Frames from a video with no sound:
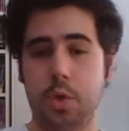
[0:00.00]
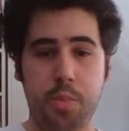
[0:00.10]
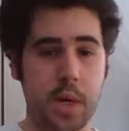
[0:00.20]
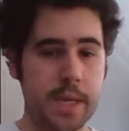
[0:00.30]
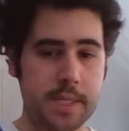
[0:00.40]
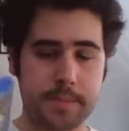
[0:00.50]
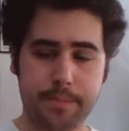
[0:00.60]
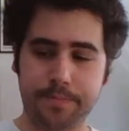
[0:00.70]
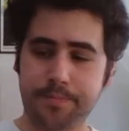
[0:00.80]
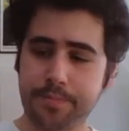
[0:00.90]
good price.
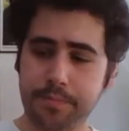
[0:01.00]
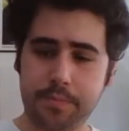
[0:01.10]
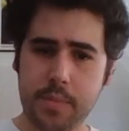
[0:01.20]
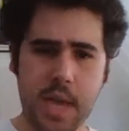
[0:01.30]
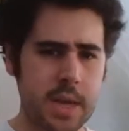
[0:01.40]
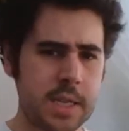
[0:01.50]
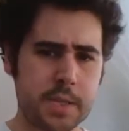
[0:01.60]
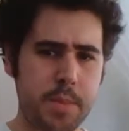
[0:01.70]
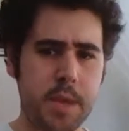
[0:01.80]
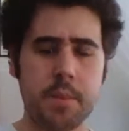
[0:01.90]
I didn't
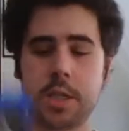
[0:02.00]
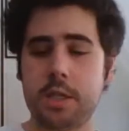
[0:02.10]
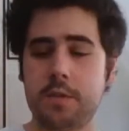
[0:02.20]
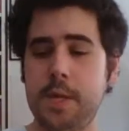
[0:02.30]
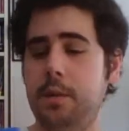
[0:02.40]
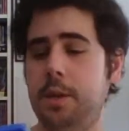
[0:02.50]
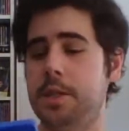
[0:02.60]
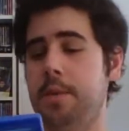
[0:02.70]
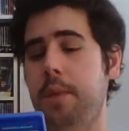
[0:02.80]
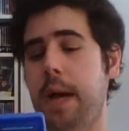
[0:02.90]
spend much. I spent around
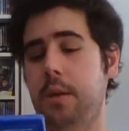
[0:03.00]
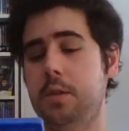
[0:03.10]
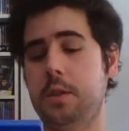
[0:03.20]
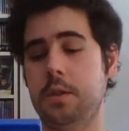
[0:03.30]
ten pounds.